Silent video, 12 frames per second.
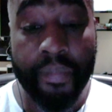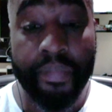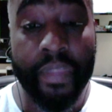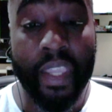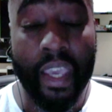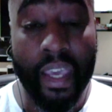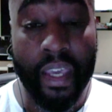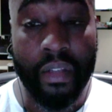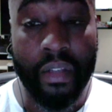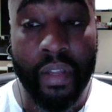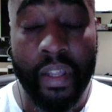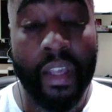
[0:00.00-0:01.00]
and
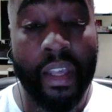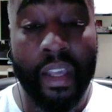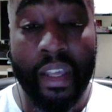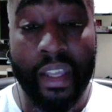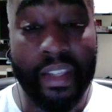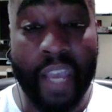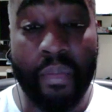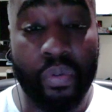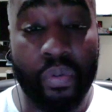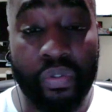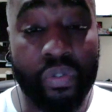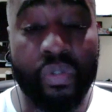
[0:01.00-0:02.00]
is able
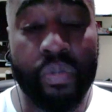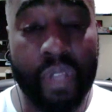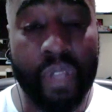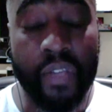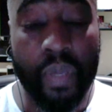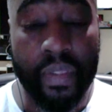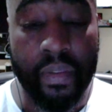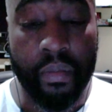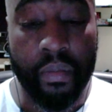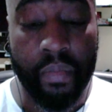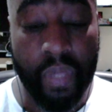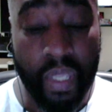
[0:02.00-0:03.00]
to do things with
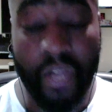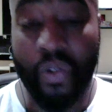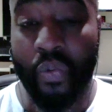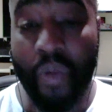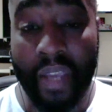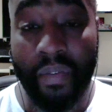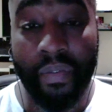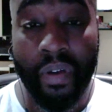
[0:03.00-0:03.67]
them, and a wife